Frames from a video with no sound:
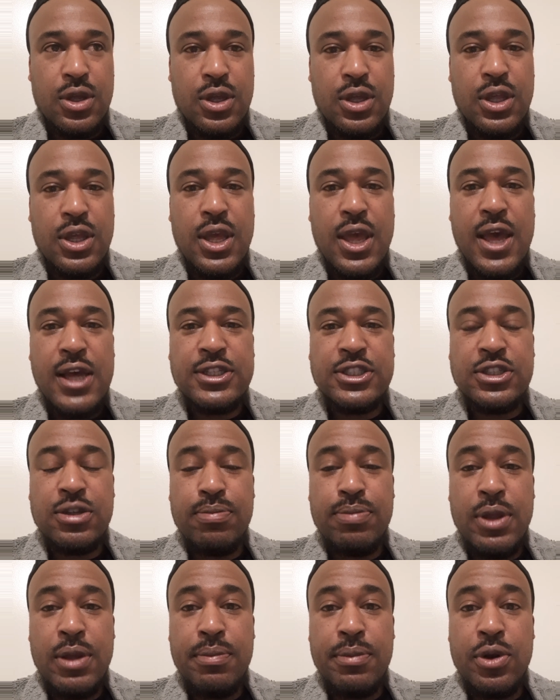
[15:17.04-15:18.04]
he has
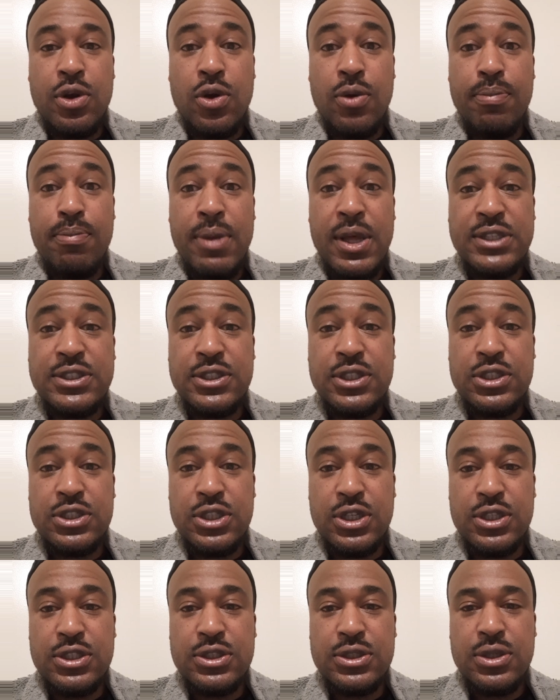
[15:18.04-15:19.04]
subliminal
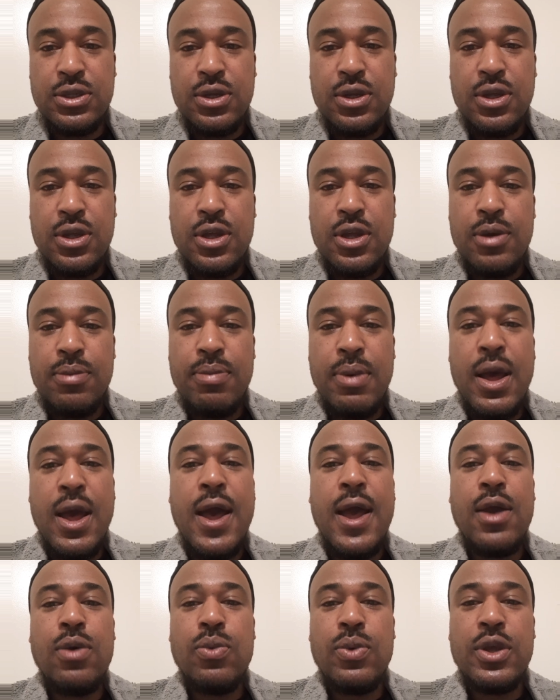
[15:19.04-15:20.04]
messages
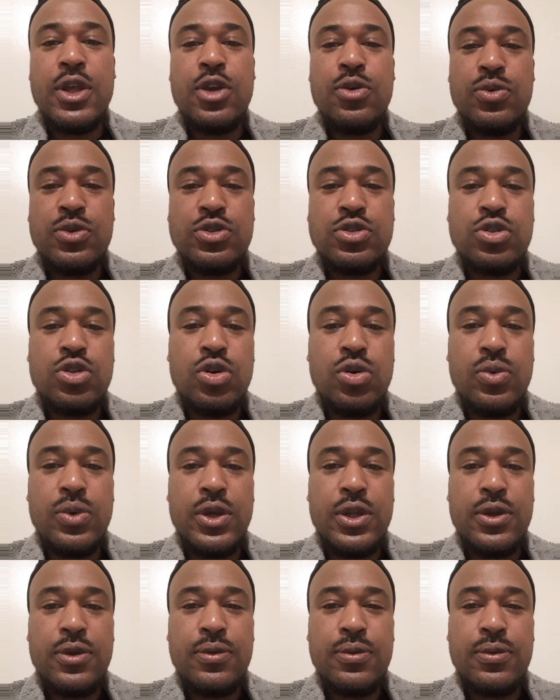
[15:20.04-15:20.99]
behind what he was doing.